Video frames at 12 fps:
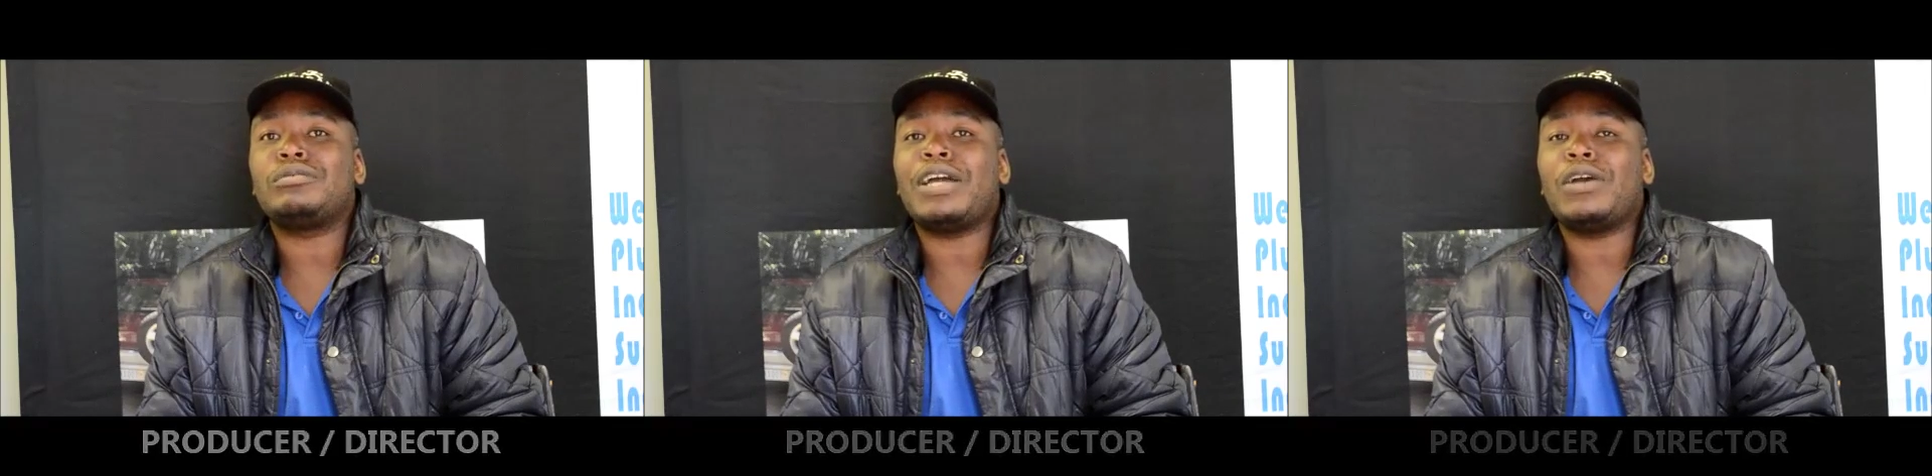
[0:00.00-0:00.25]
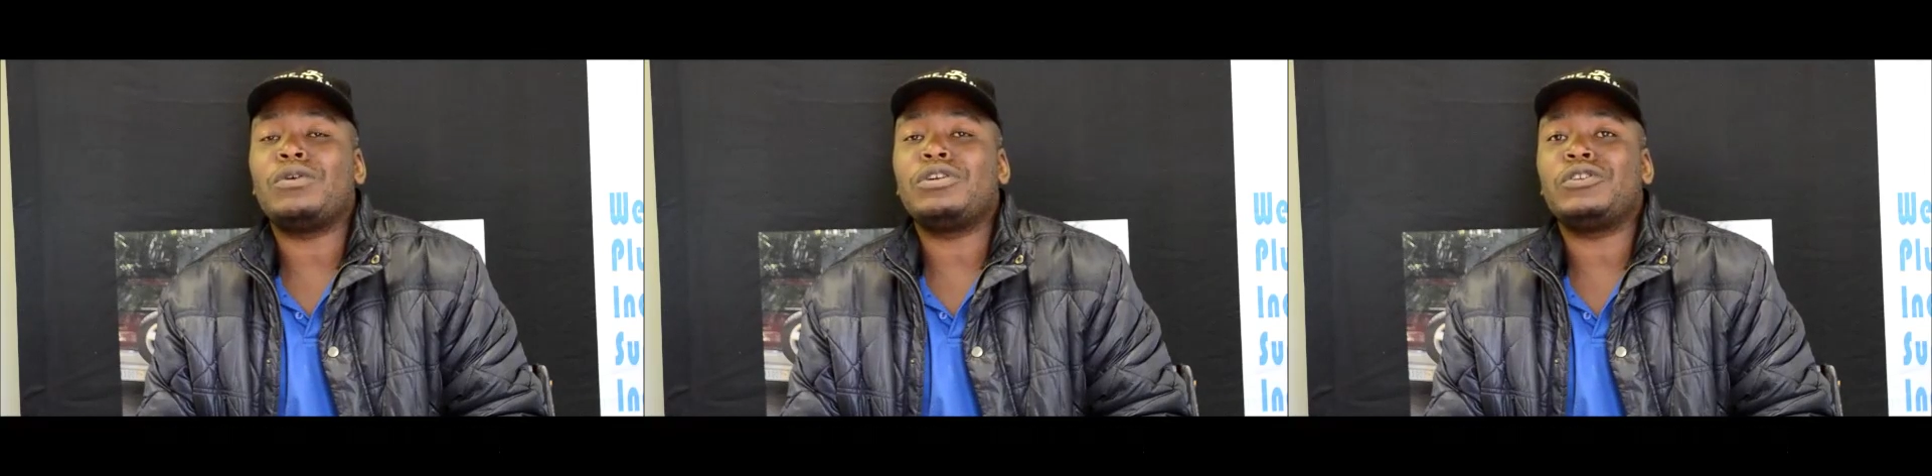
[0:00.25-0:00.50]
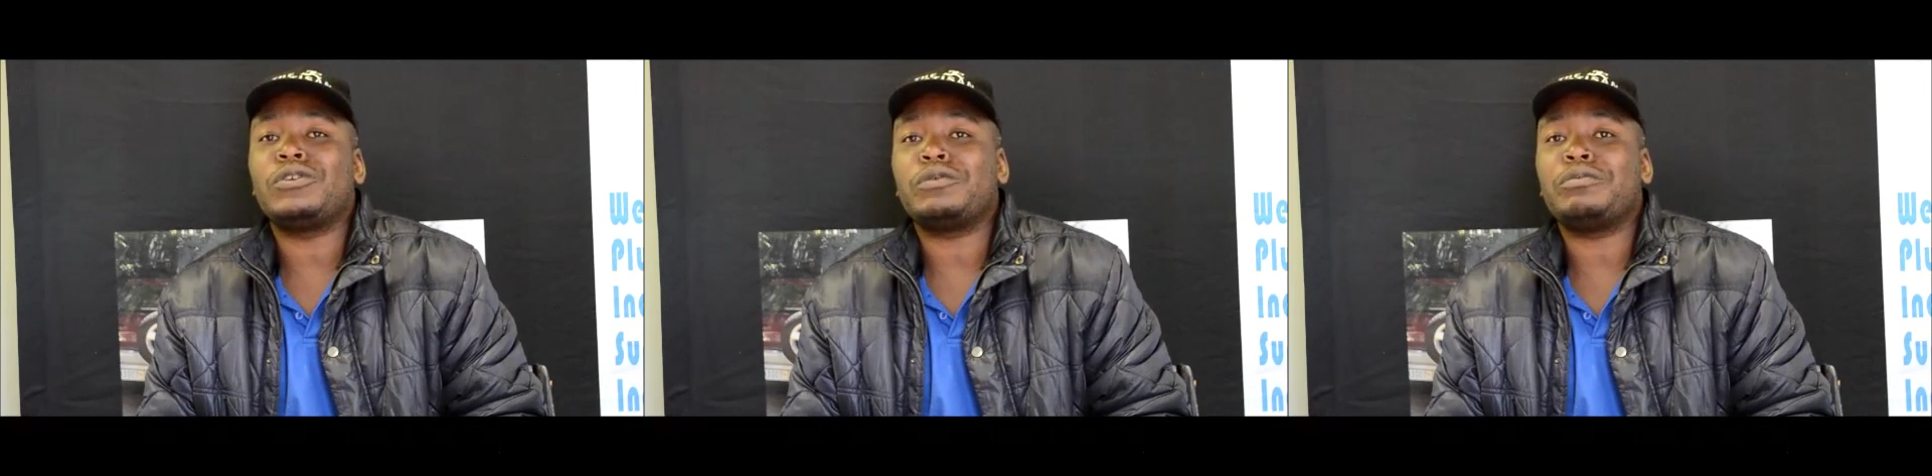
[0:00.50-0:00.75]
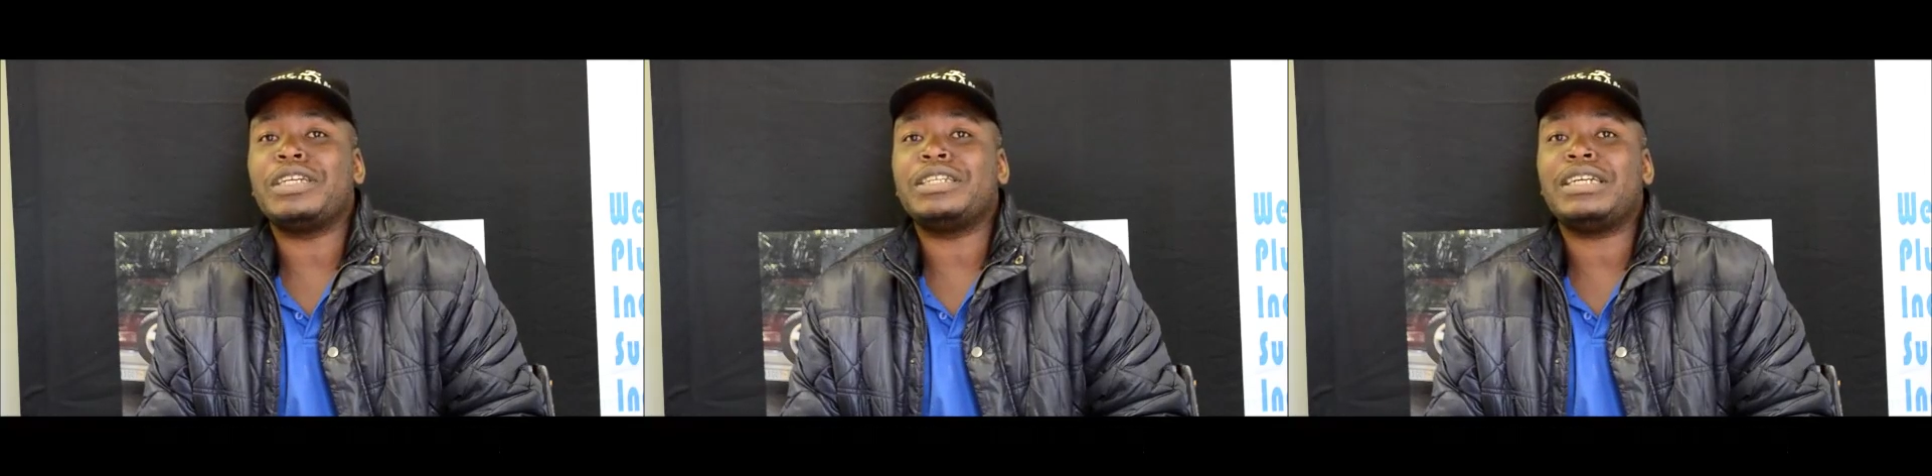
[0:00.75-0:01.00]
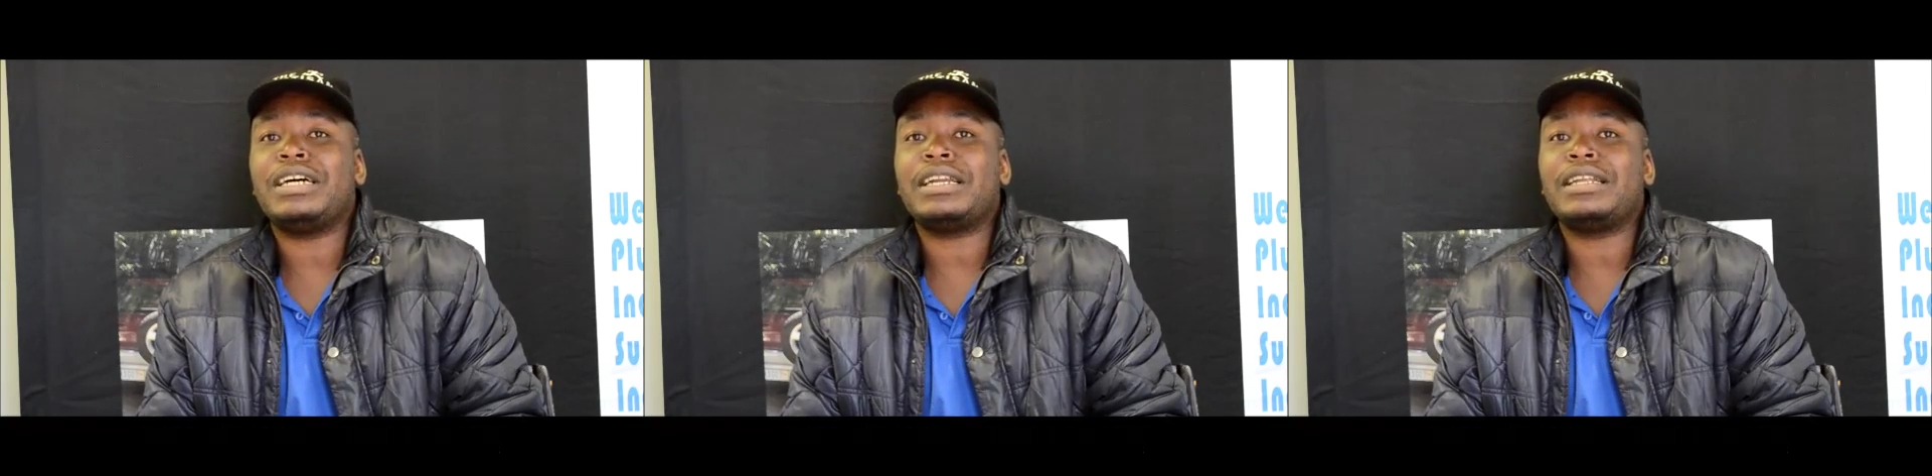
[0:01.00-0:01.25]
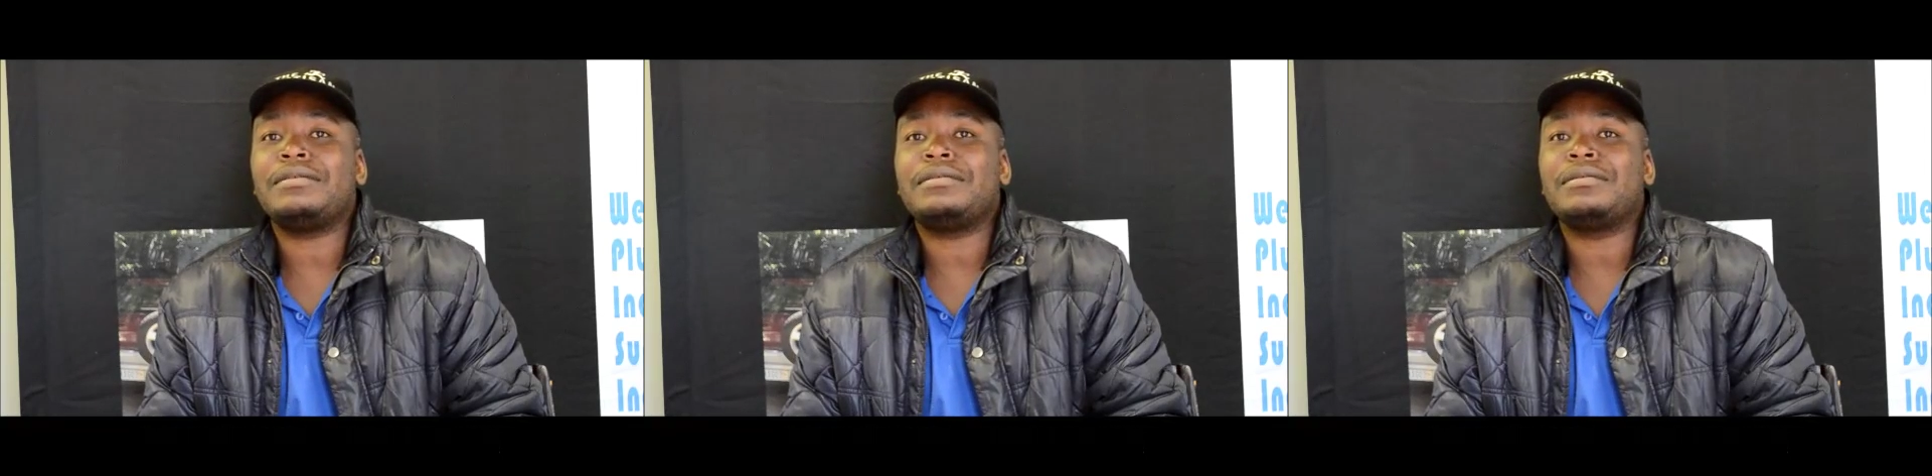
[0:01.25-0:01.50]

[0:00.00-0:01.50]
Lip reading: my own documentary.